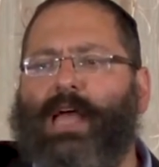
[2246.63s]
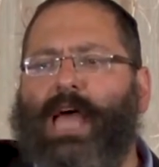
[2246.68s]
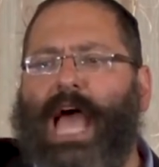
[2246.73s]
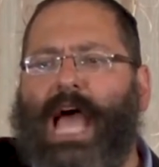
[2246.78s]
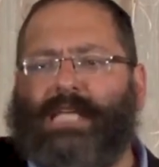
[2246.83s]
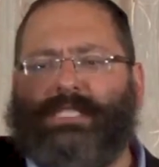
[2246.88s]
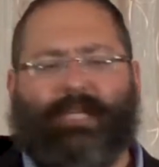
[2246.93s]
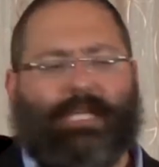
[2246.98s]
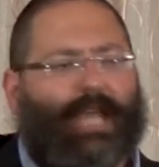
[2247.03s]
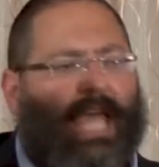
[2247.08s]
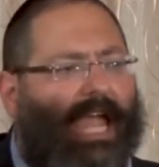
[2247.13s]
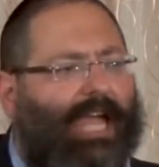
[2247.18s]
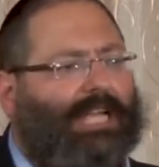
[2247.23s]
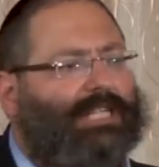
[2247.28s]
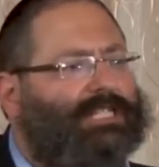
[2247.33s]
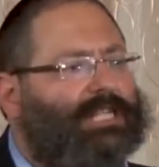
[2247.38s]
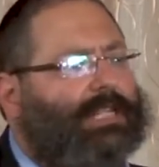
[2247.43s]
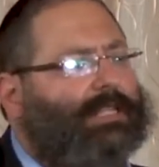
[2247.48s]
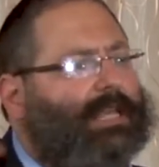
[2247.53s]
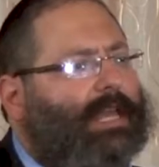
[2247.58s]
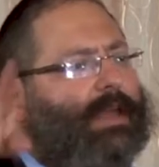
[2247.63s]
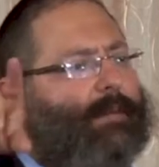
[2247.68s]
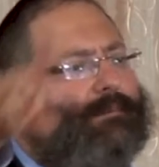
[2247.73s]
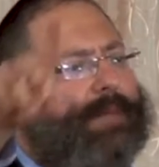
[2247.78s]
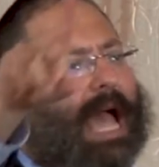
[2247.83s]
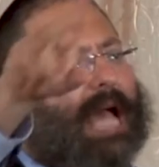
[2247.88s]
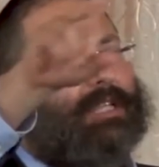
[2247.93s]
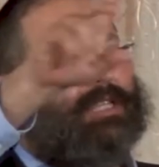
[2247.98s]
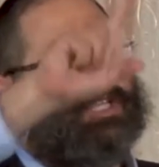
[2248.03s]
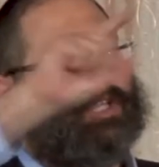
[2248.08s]
as an agent and
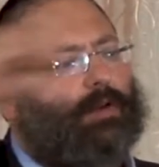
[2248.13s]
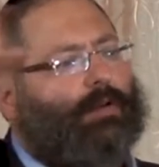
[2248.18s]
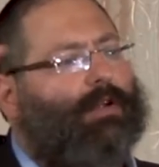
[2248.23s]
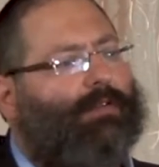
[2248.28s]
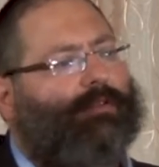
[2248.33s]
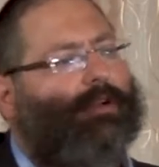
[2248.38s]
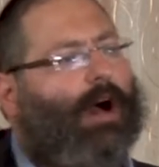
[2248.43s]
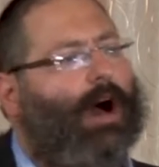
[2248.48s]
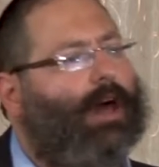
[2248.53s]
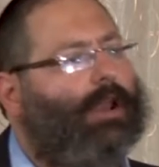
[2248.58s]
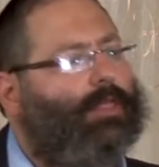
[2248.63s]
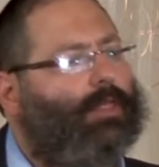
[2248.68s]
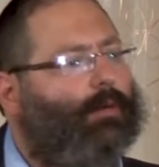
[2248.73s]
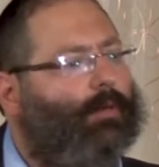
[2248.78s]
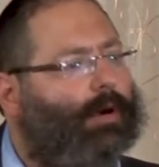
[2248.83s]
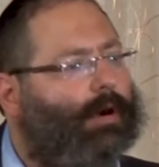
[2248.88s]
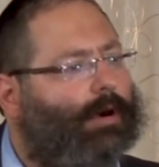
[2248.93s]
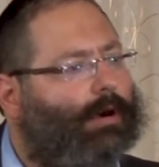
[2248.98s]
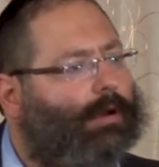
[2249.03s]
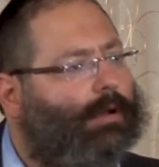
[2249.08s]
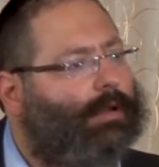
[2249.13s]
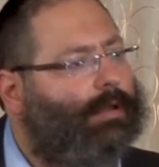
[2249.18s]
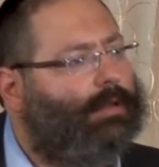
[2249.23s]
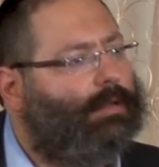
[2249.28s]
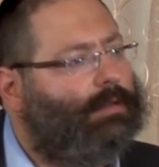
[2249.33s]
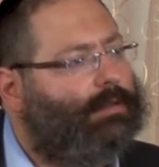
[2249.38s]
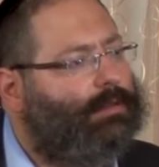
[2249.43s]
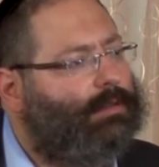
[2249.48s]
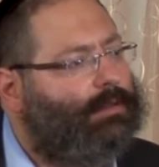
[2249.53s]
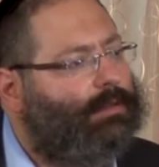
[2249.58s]
ambassador of God in the
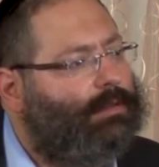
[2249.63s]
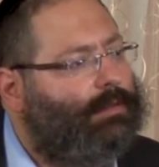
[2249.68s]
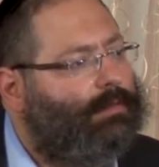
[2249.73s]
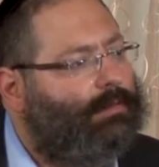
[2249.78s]
world.